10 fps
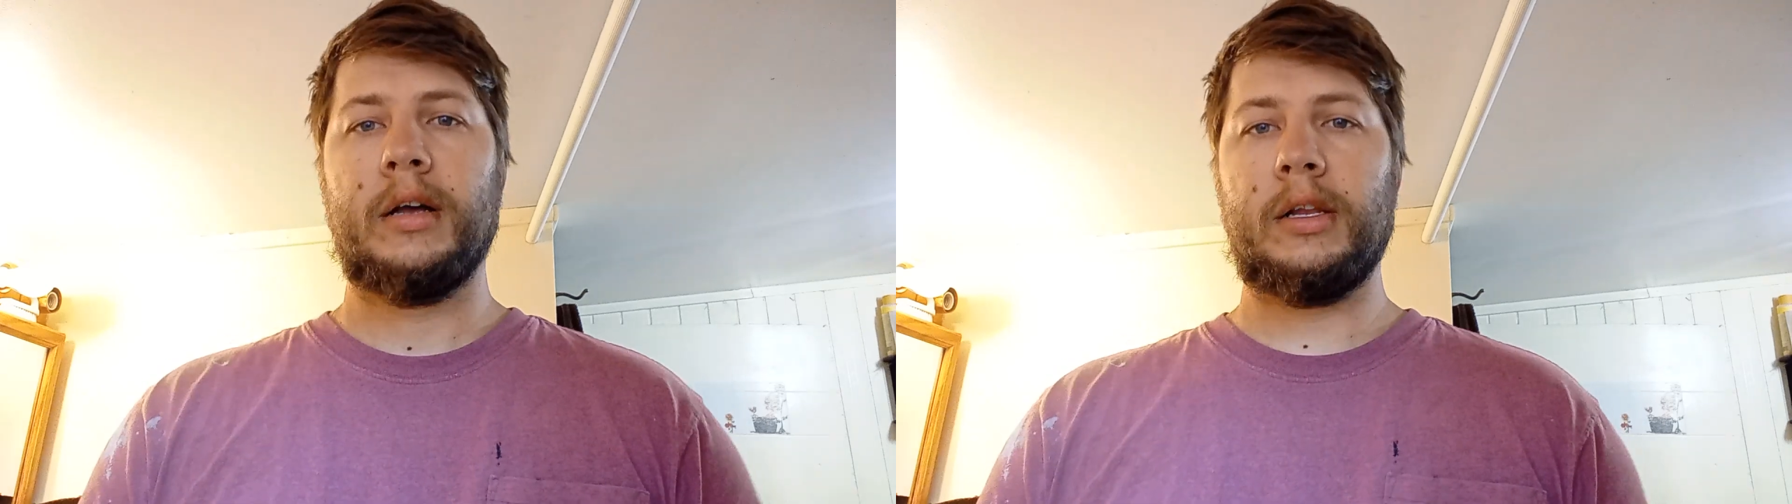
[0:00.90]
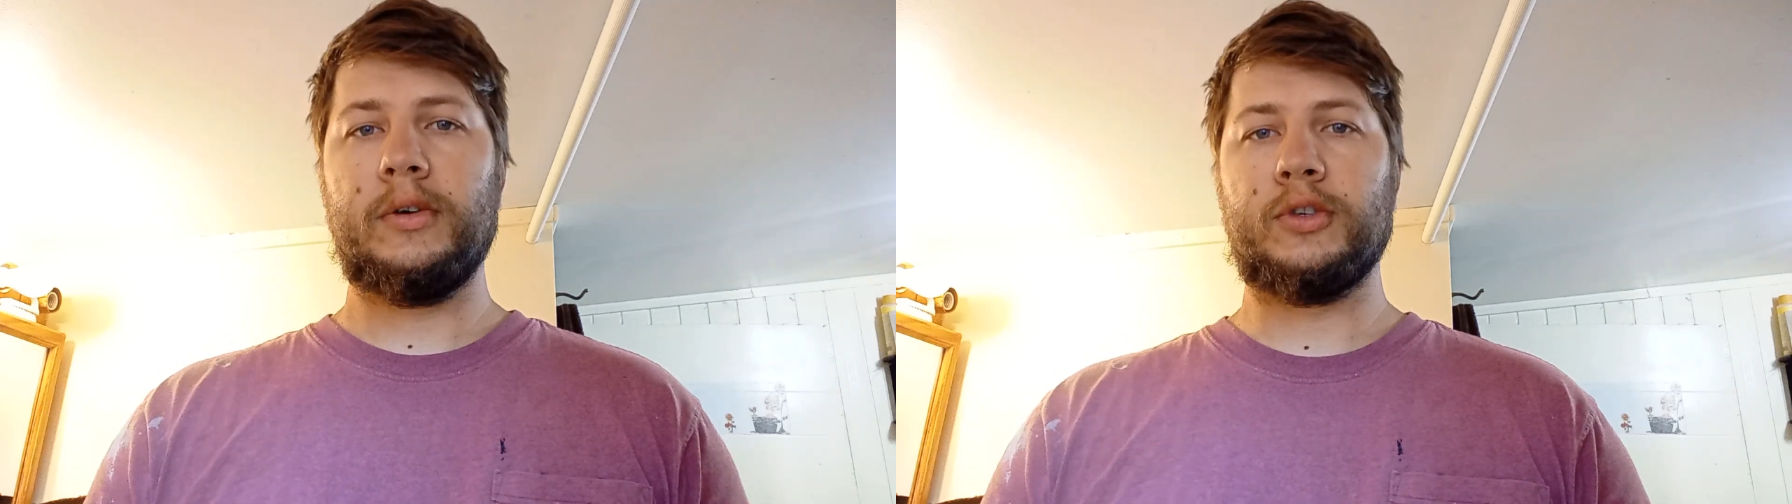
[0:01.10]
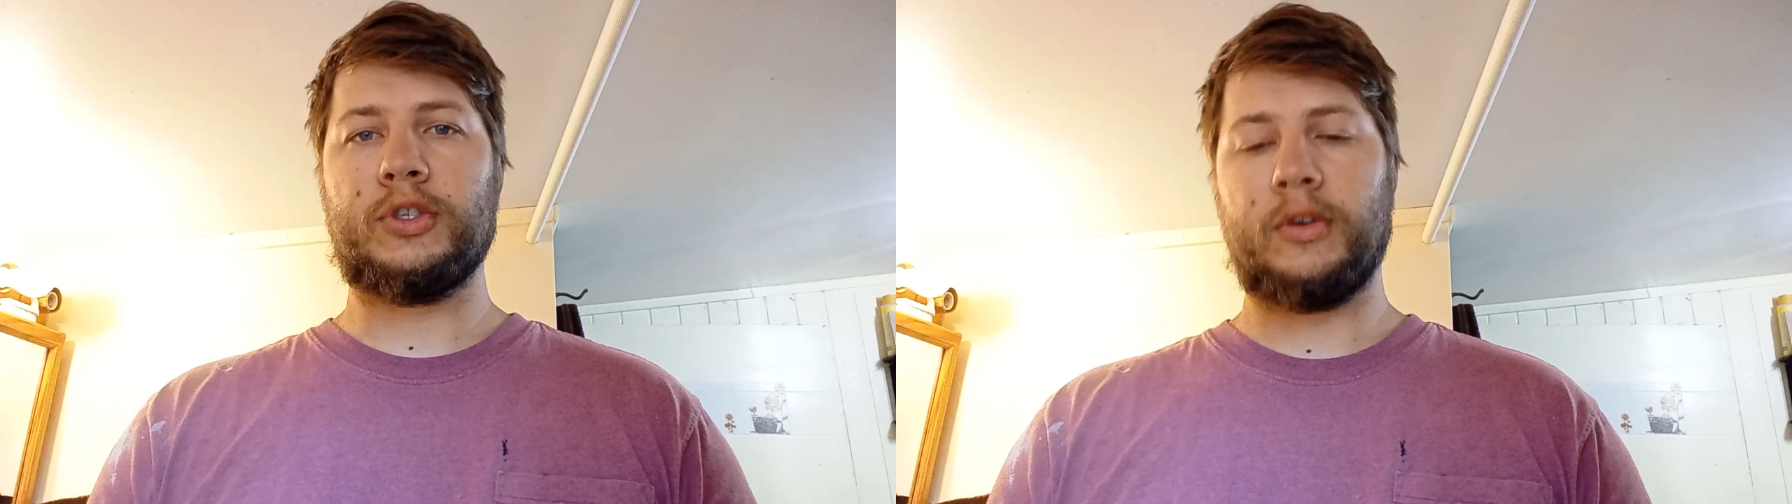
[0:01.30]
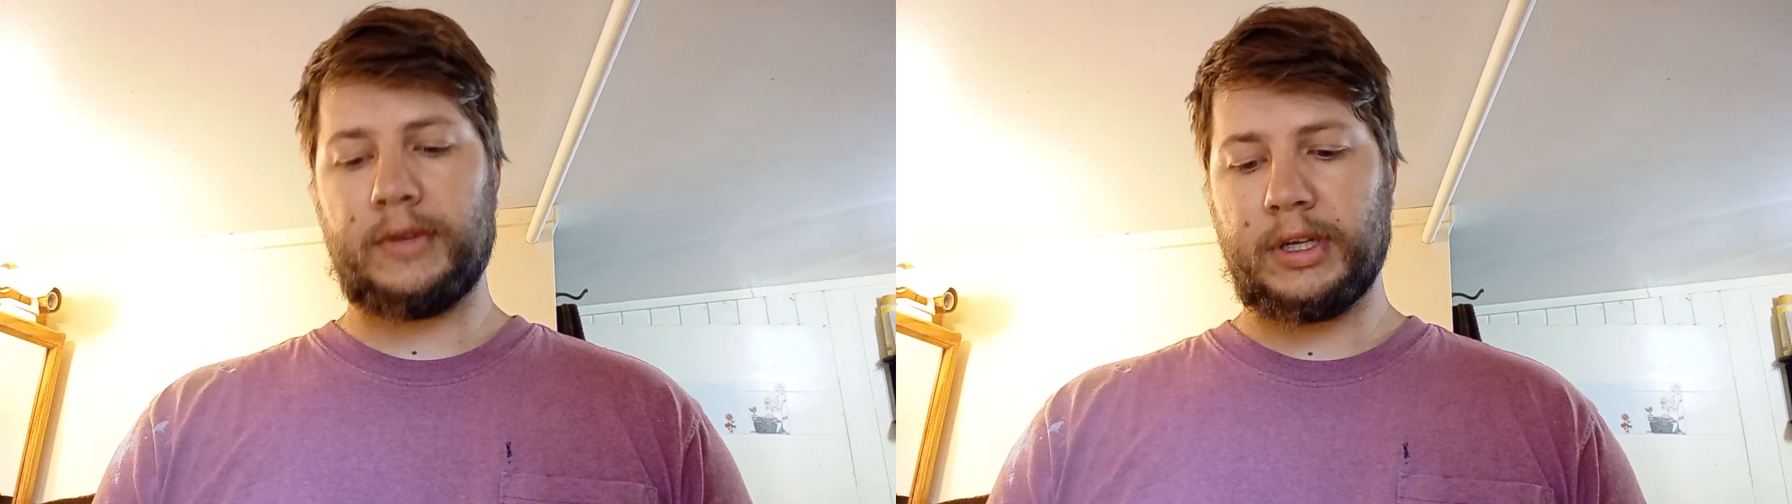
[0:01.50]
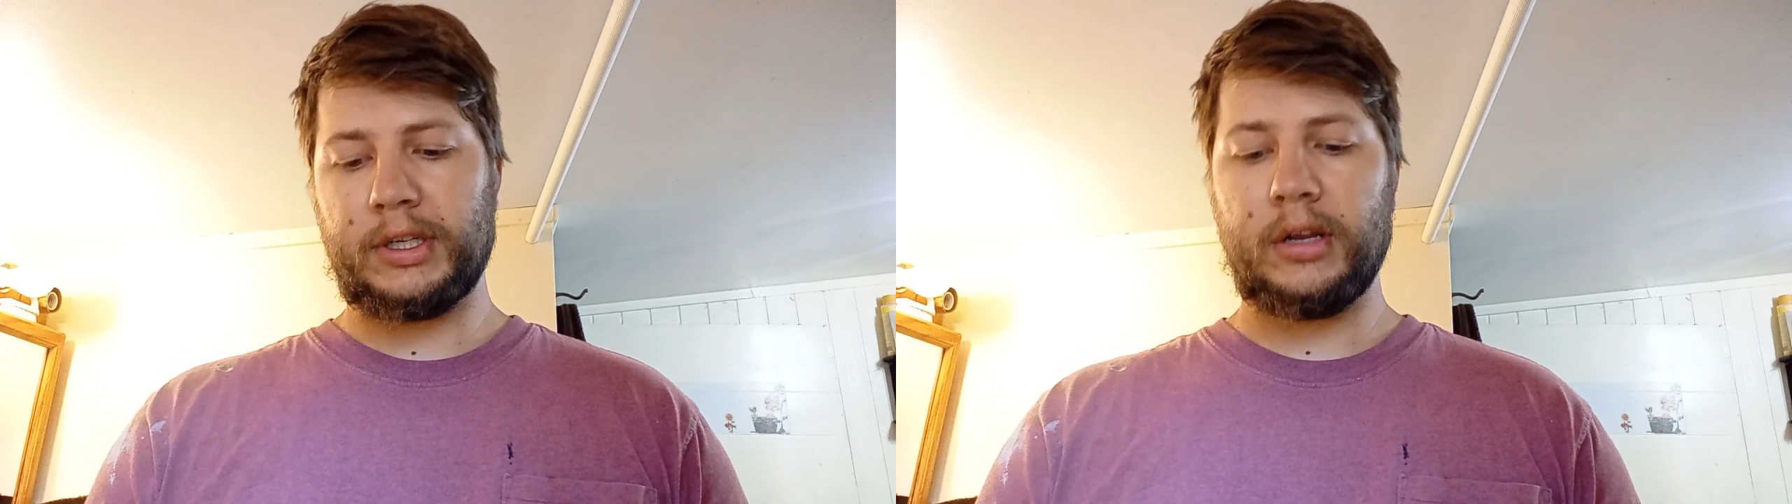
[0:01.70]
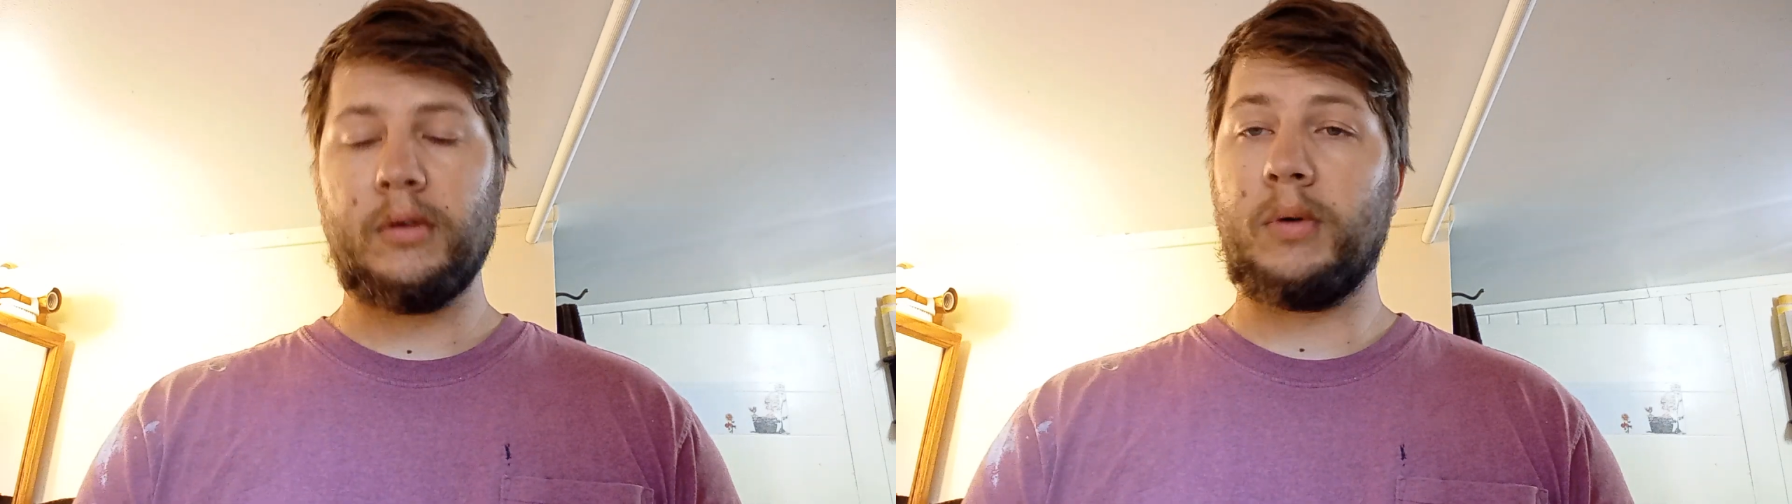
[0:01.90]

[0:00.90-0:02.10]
Hello, Snowflash here.